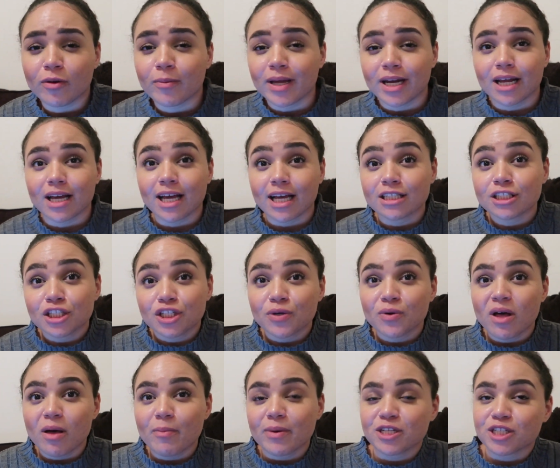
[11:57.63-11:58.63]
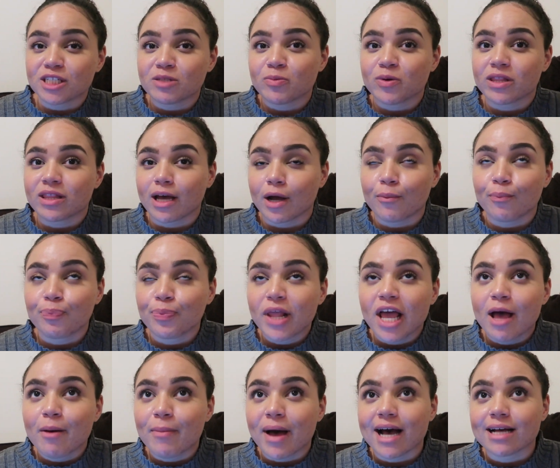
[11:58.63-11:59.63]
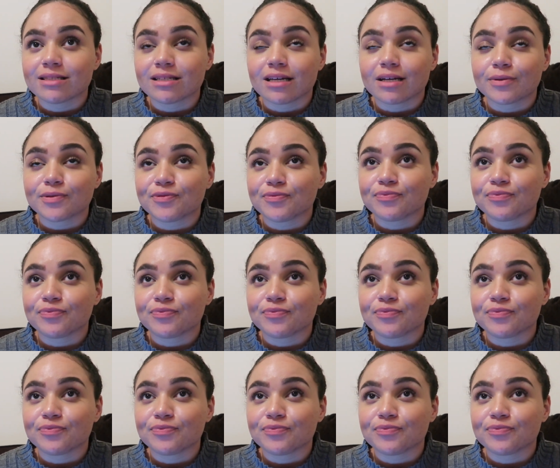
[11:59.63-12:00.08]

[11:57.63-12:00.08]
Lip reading: me to get to do it, but just with like past like